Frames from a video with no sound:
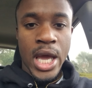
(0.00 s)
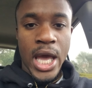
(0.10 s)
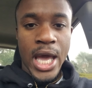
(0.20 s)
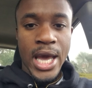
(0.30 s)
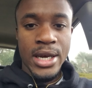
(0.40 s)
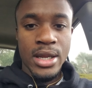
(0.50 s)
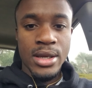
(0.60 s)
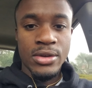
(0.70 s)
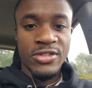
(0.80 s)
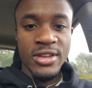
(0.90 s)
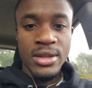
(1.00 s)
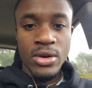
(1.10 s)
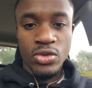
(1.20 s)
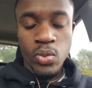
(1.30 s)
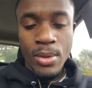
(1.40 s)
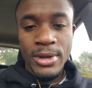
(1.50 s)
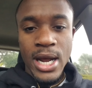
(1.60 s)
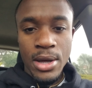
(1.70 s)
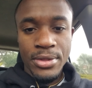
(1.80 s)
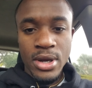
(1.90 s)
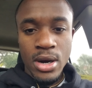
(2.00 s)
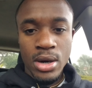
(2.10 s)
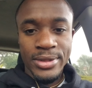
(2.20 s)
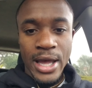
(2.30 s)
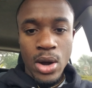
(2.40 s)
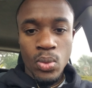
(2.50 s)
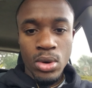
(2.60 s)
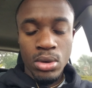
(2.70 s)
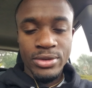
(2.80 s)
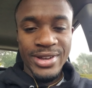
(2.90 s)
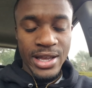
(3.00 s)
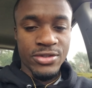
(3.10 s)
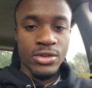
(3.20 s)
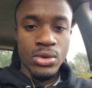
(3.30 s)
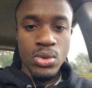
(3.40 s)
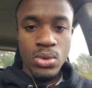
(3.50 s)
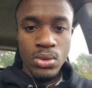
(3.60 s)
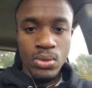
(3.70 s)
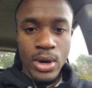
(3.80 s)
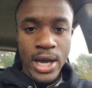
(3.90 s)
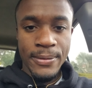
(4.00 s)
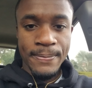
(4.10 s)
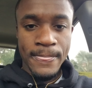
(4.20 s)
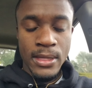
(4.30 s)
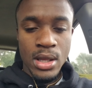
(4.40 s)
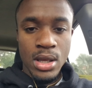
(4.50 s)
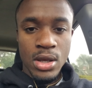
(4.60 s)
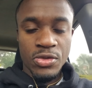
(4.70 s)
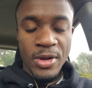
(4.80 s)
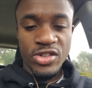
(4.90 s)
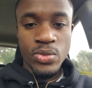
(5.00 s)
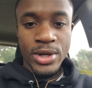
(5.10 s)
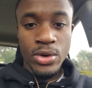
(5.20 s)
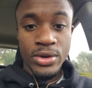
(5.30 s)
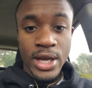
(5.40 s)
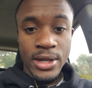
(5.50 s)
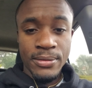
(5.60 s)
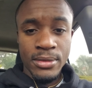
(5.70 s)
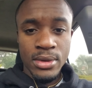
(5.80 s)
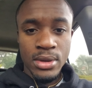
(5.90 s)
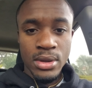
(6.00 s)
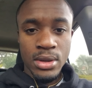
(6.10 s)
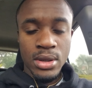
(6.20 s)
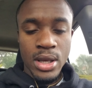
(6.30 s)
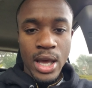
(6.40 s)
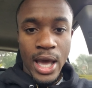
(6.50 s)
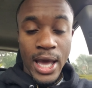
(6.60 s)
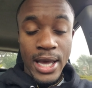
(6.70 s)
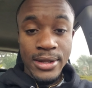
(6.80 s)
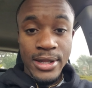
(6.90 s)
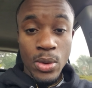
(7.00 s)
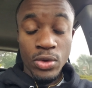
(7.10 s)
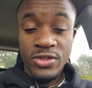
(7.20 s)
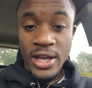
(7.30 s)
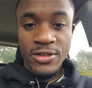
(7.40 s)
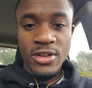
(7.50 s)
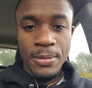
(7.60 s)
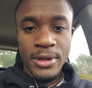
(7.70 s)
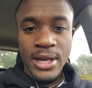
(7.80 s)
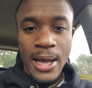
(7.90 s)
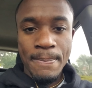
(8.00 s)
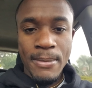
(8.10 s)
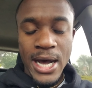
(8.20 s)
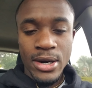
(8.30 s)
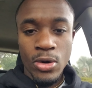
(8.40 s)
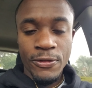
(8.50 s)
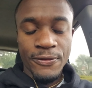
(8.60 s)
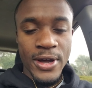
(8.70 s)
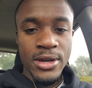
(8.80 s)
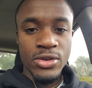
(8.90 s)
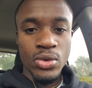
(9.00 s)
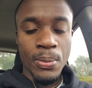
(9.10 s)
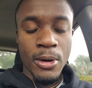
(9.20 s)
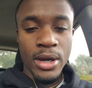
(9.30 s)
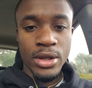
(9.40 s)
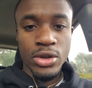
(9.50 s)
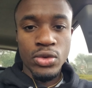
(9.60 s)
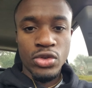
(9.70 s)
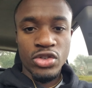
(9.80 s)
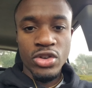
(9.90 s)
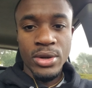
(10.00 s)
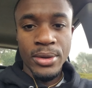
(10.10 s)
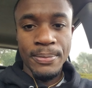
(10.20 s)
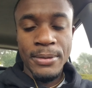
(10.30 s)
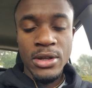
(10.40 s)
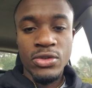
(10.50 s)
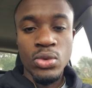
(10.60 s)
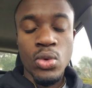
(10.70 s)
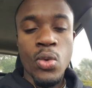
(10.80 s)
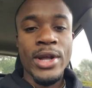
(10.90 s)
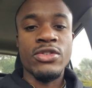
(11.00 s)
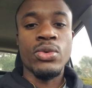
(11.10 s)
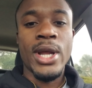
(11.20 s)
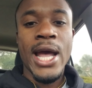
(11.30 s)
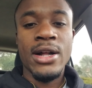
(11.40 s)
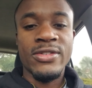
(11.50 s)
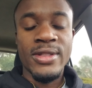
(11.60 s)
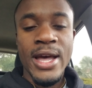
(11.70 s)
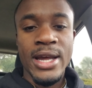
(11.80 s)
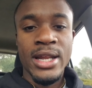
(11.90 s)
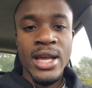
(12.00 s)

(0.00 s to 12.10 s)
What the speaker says: And you see, there's women out there that will test you, right? Especially when you're dating. And they will say something that might offend you, but you shouldn't be too quick to react to that.